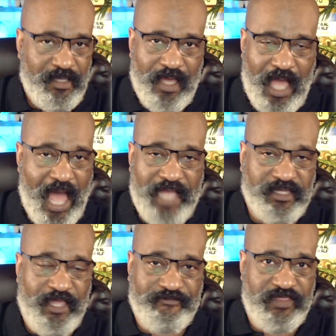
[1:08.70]
I
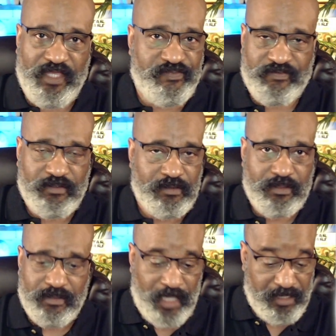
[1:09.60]
love this.
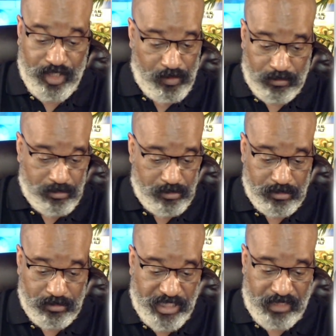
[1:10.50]
I do.
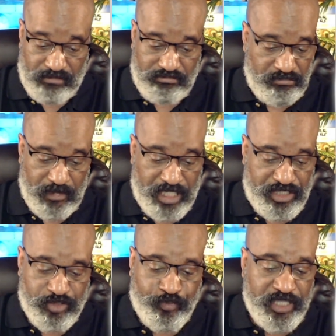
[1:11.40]
It
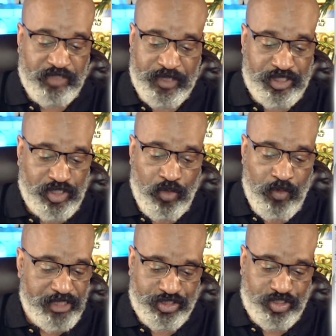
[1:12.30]
just brings me so
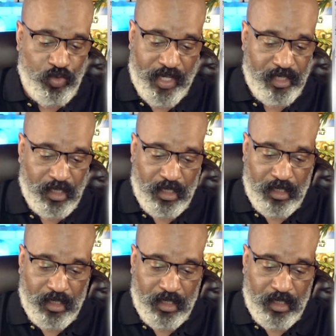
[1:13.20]
much joy.